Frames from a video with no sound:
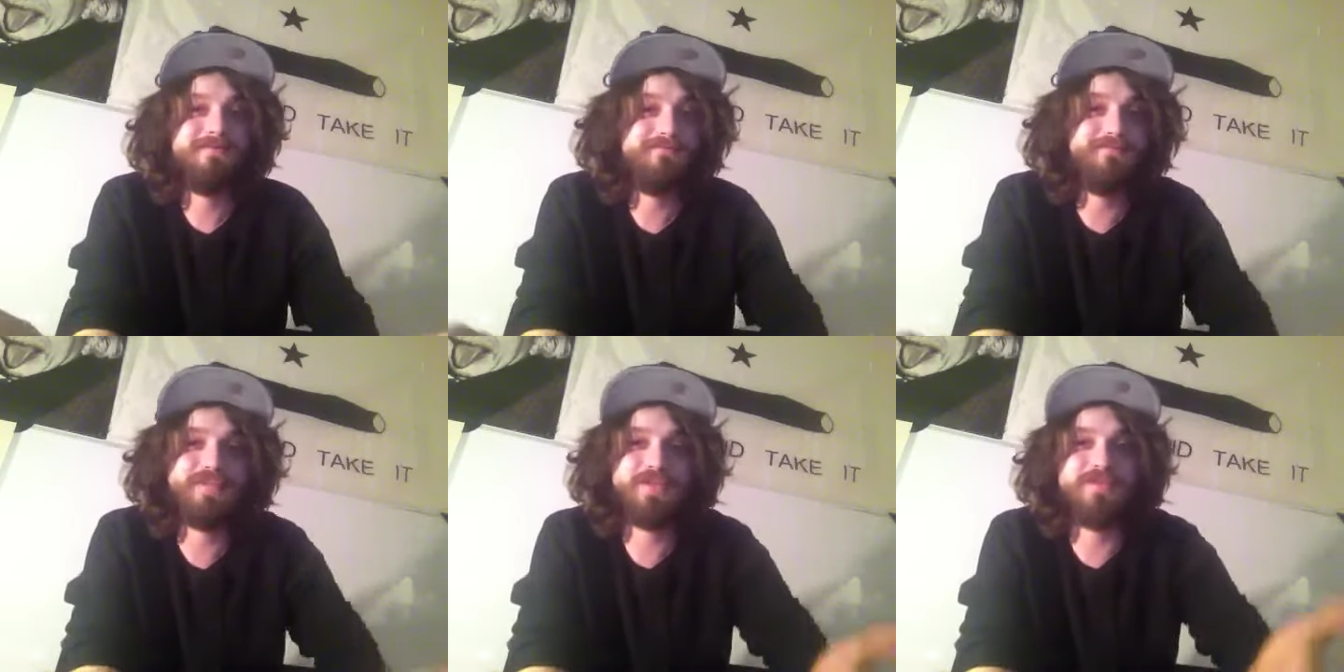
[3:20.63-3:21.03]

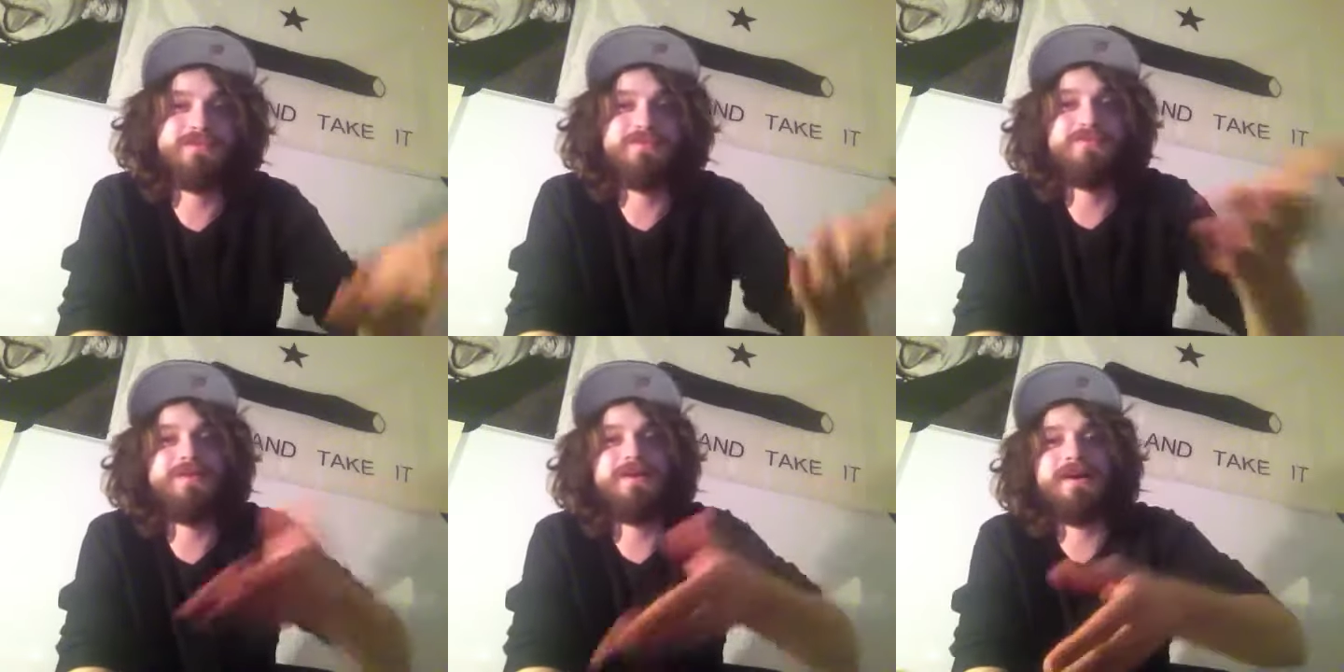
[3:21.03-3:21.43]
So
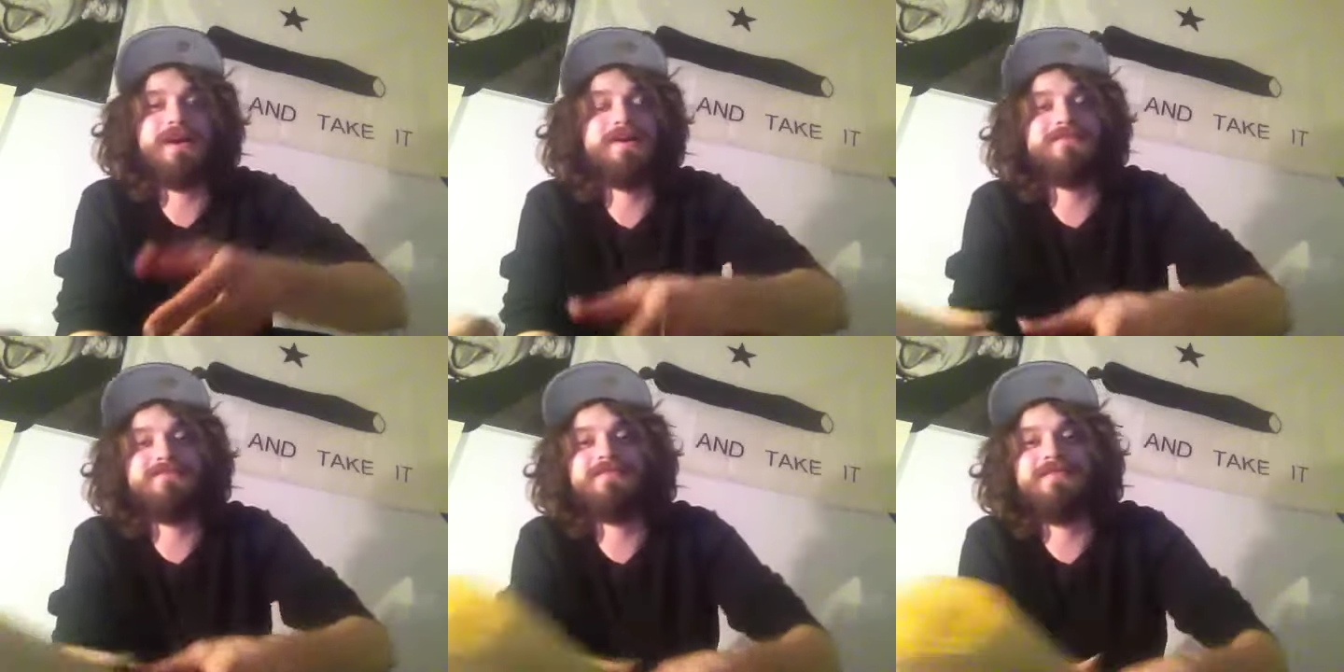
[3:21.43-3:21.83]
I
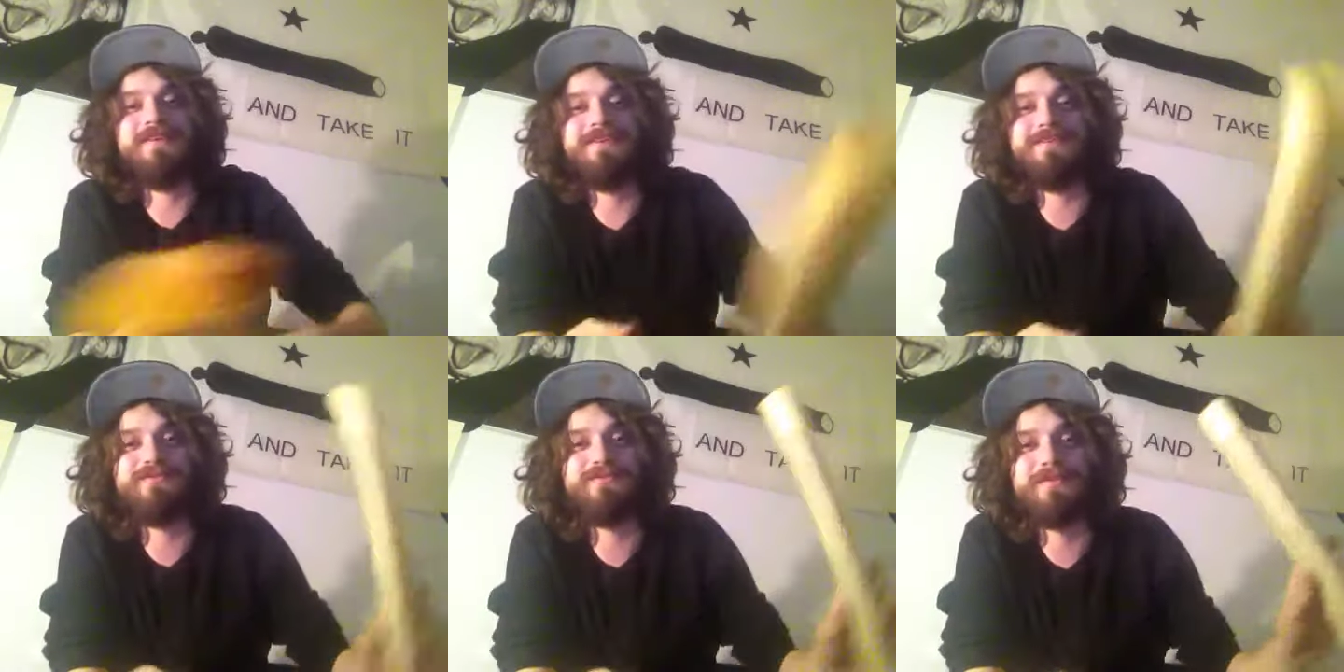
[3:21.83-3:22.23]

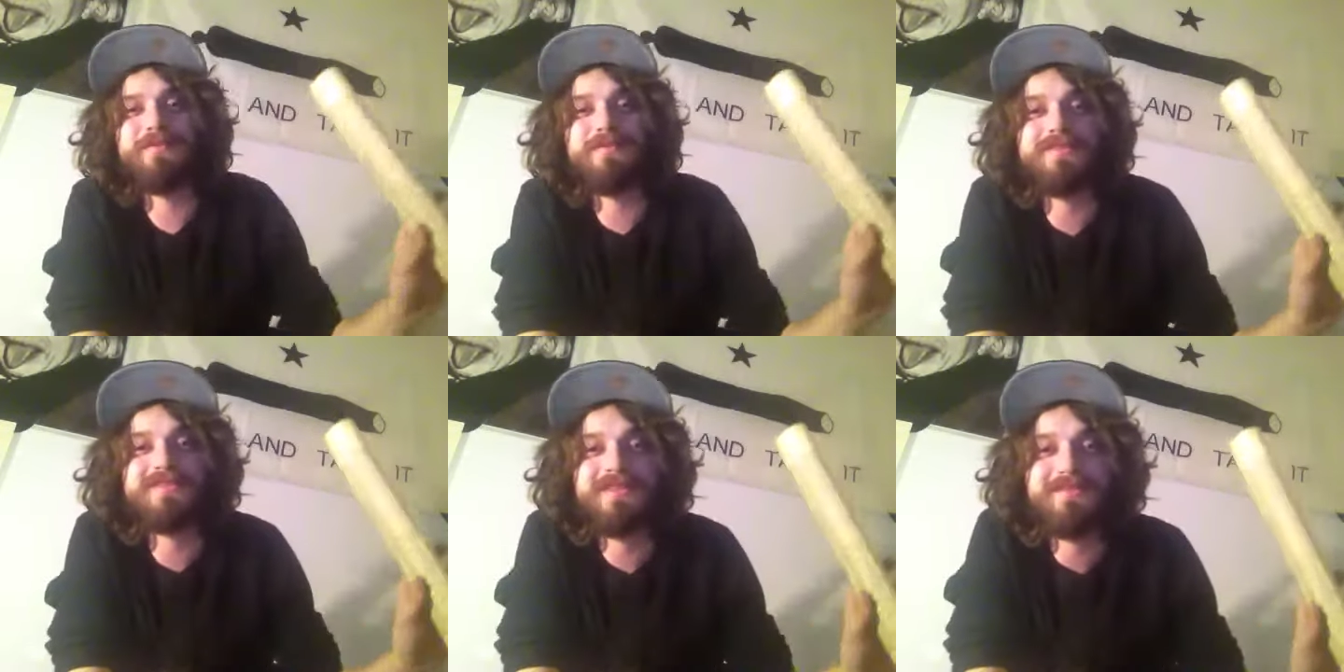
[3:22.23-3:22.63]
just want to put
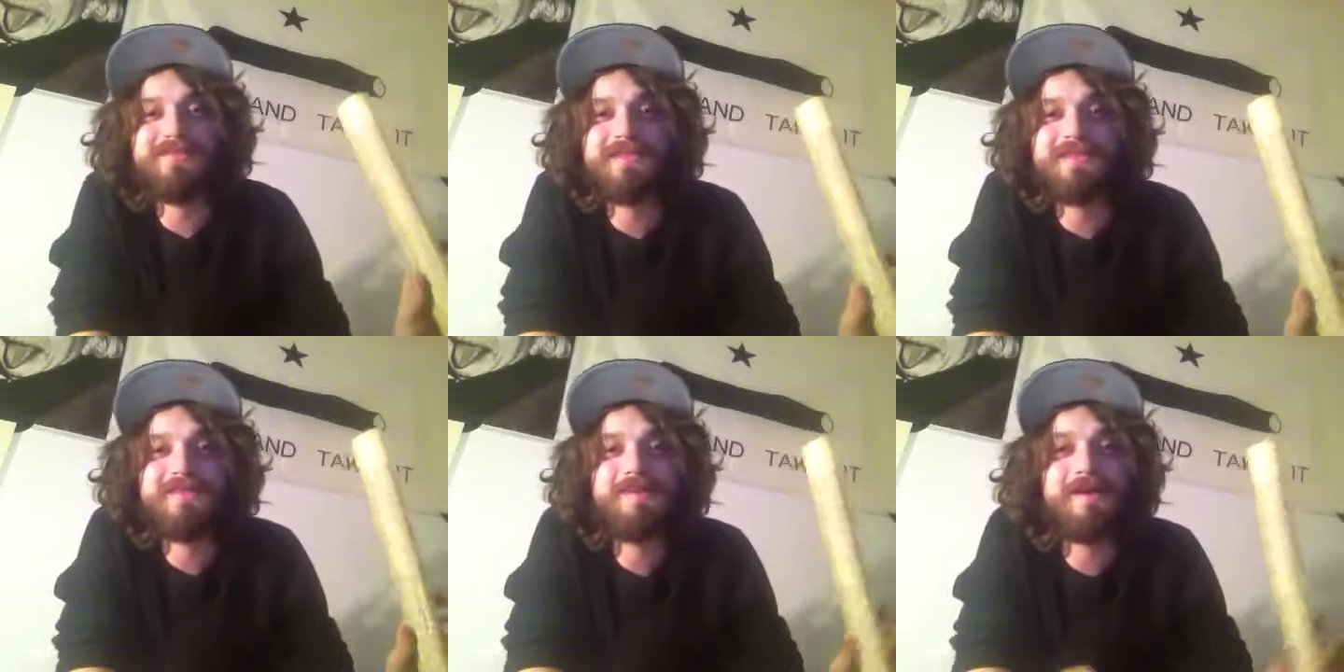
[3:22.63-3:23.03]
this out
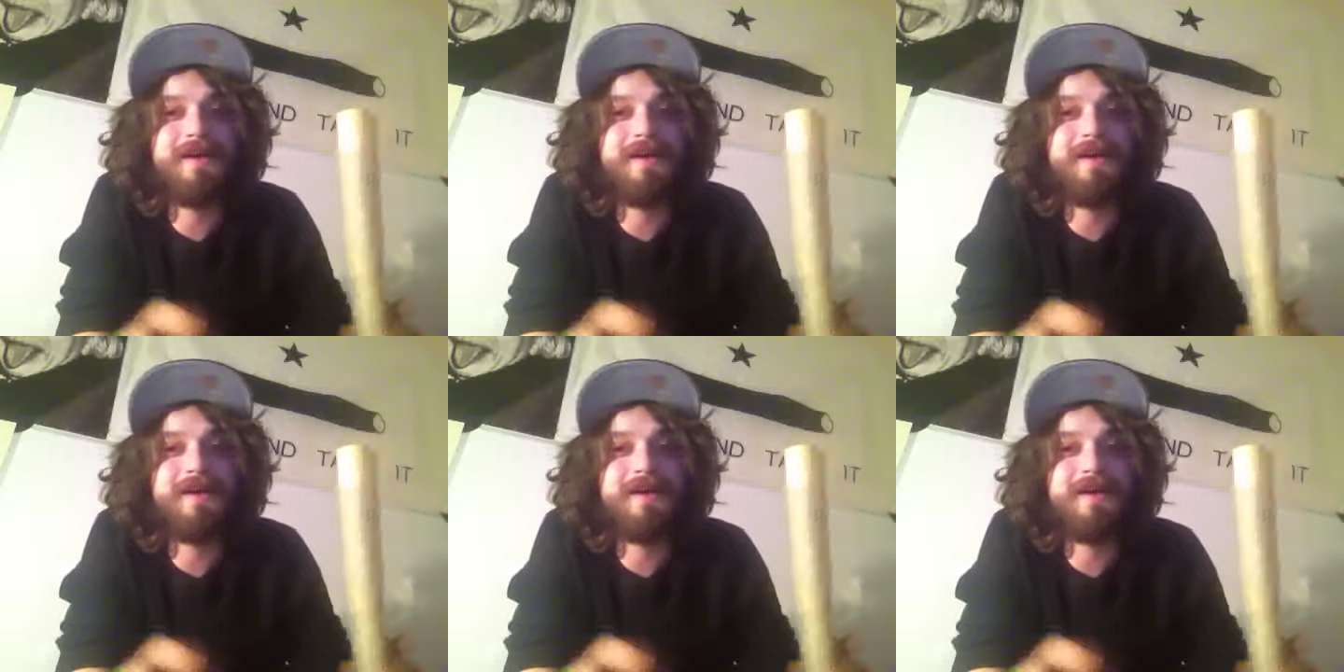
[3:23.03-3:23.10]
there.